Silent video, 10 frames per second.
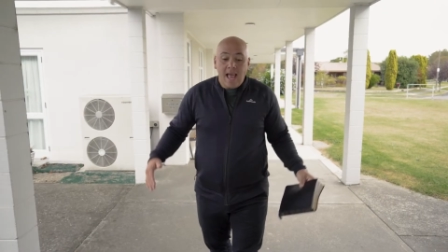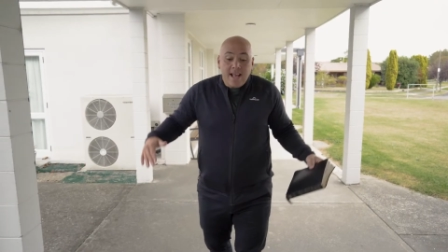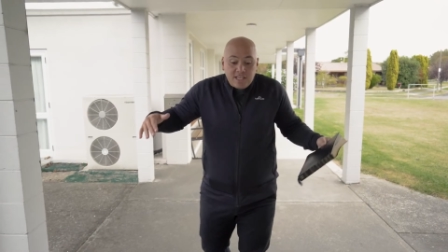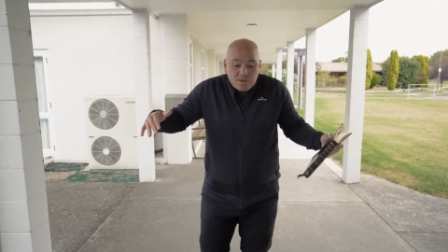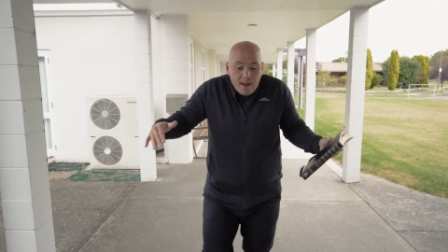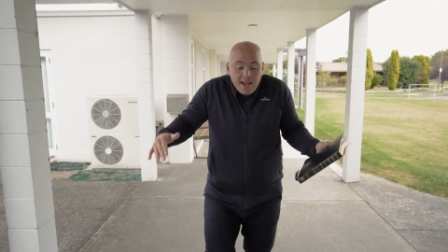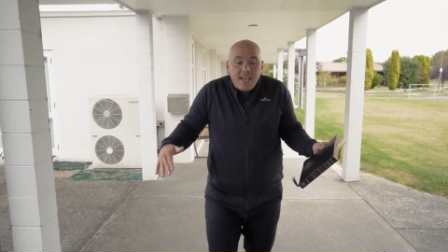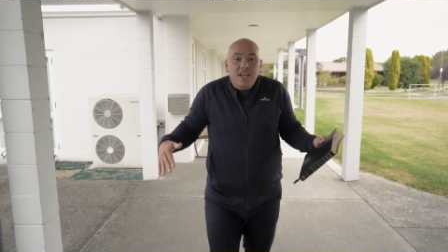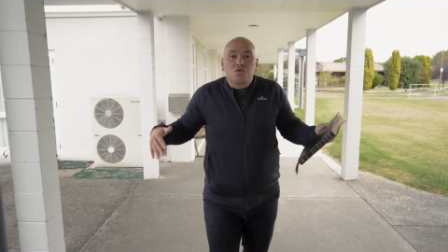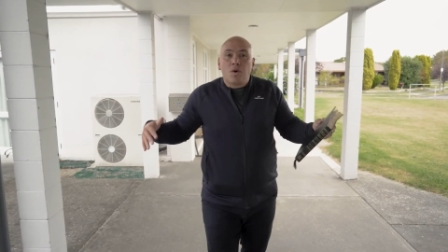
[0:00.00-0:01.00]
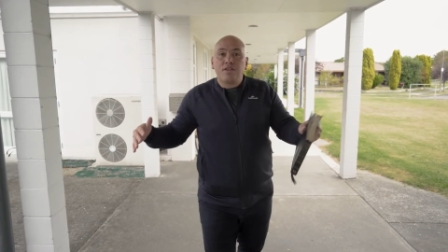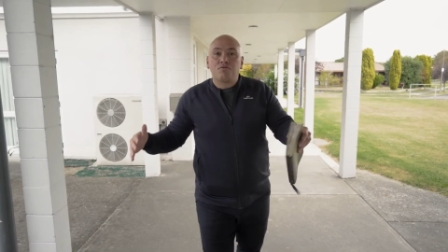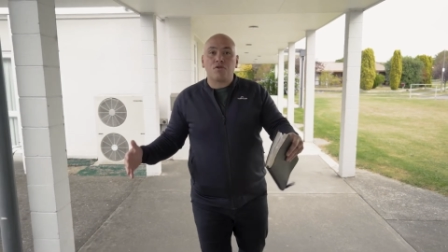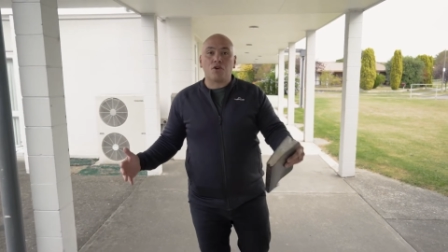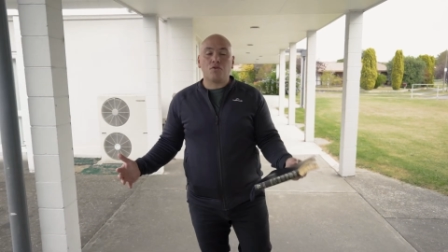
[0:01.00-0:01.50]
As he's making his way
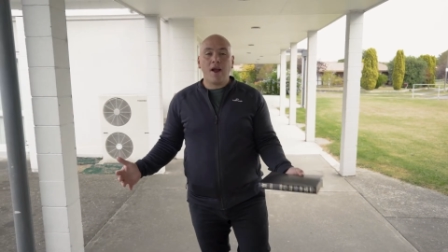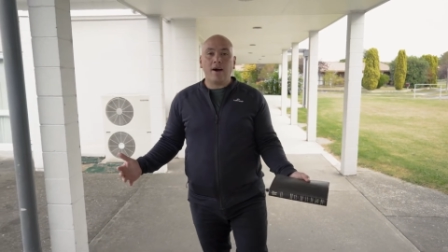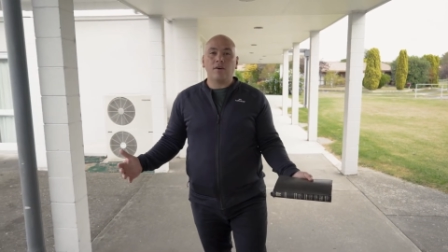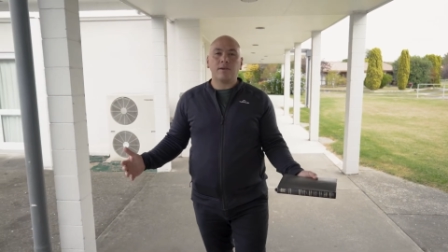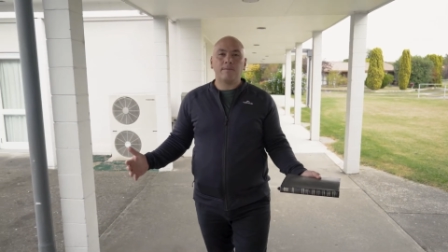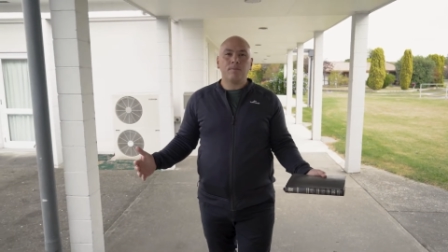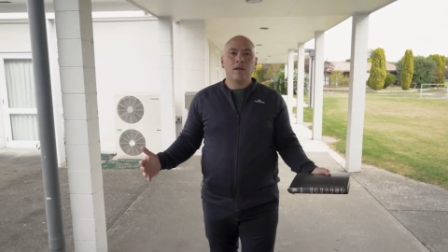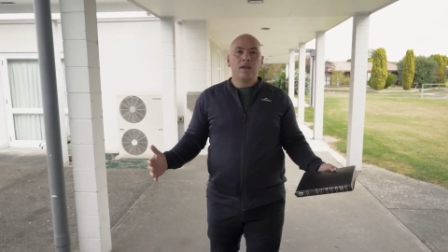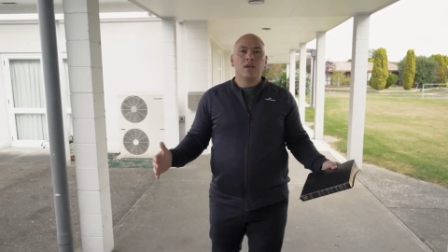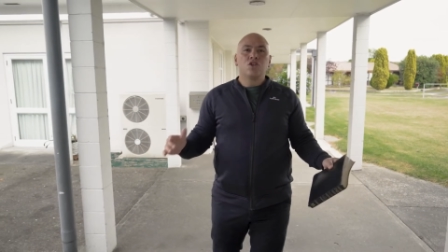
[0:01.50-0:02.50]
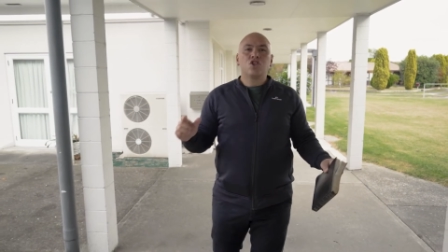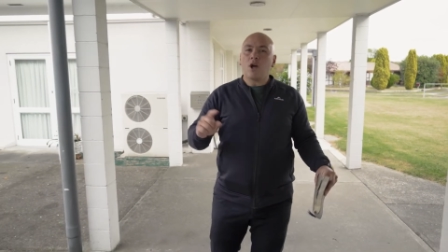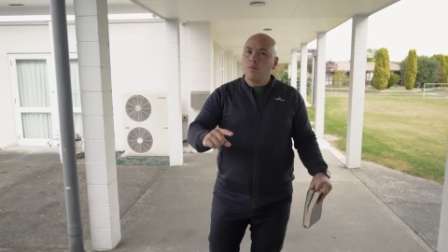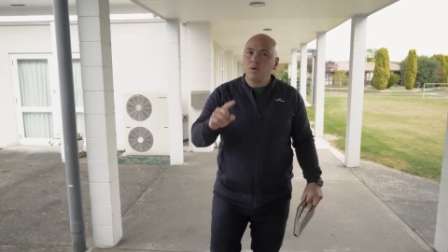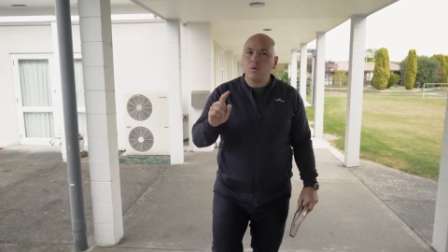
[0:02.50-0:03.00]
through the crowd,
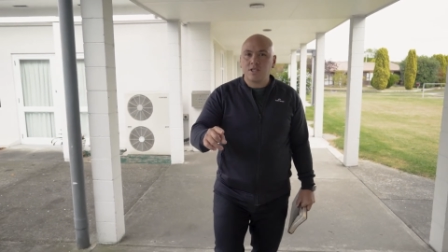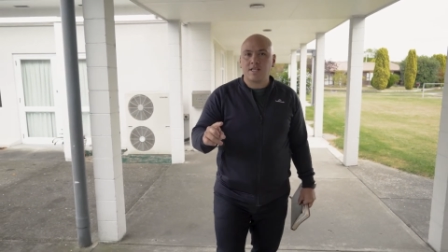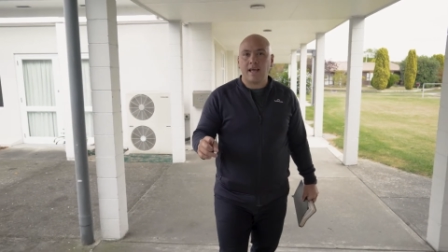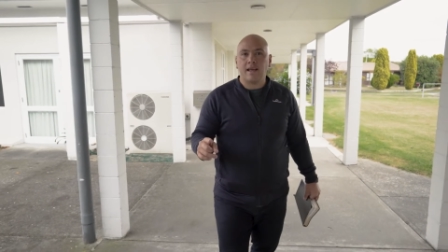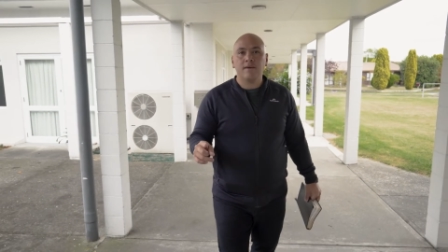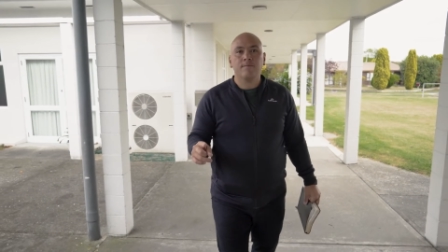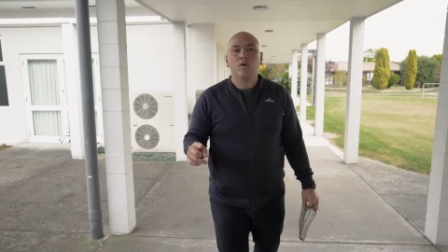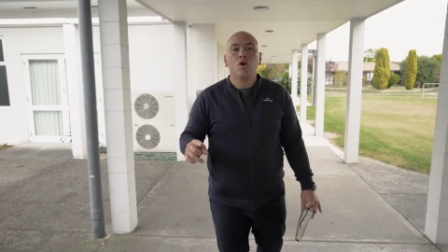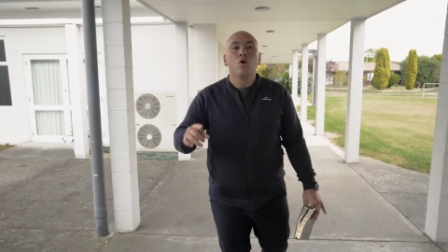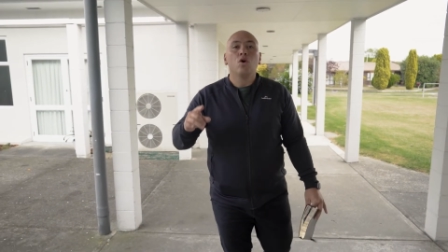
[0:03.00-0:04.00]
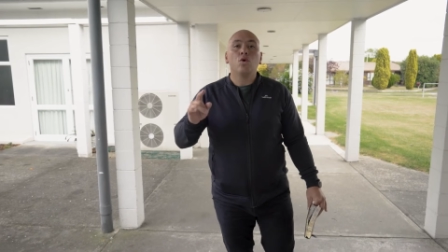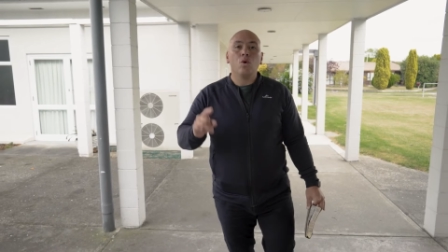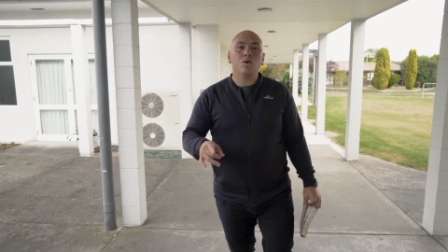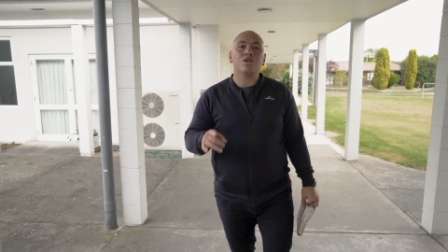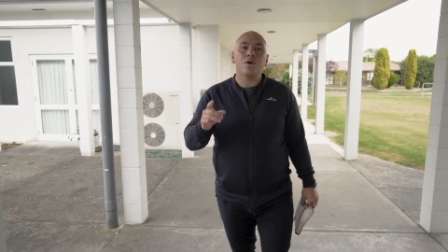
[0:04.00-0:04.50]
someone was there who
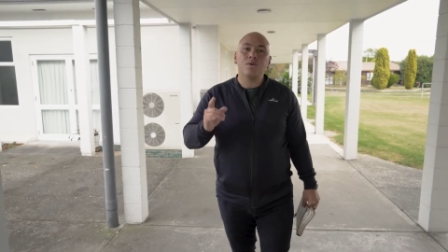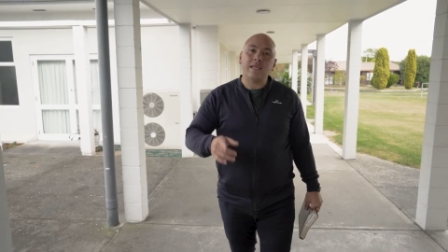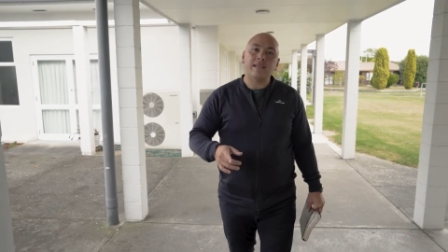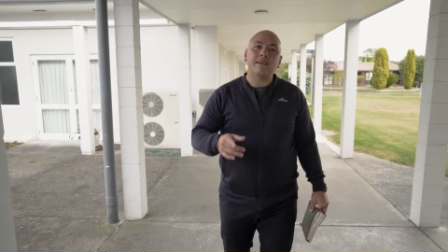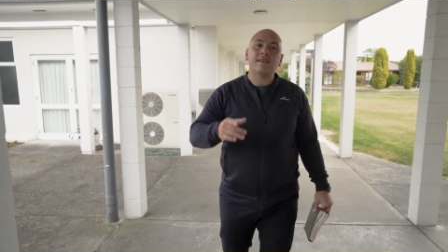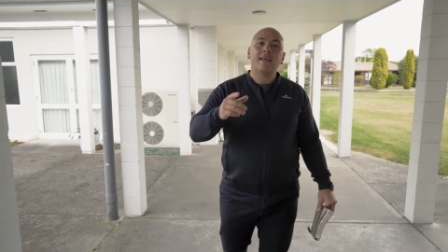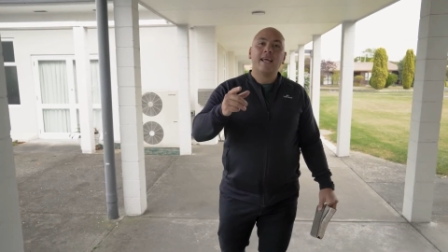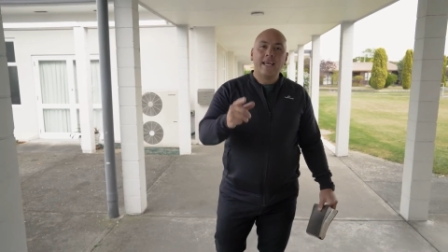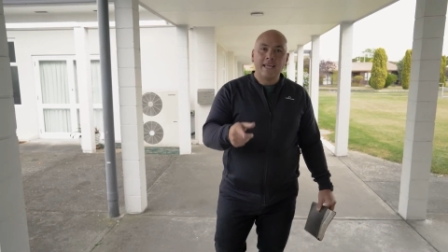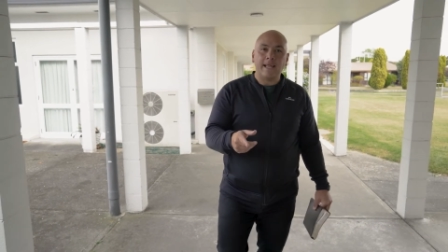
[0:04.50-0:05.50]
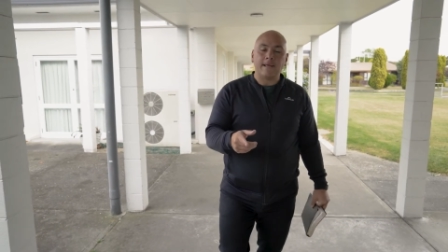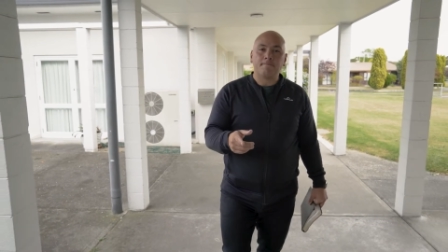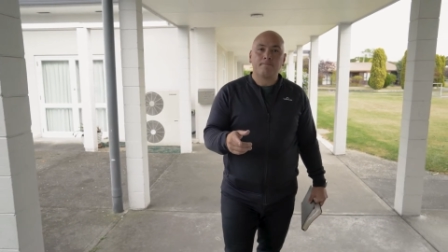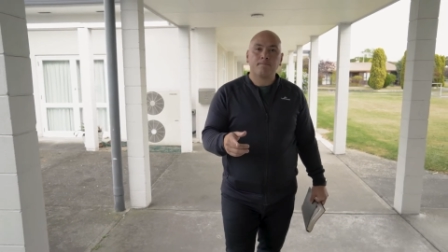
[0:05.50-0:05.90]
also needed healing.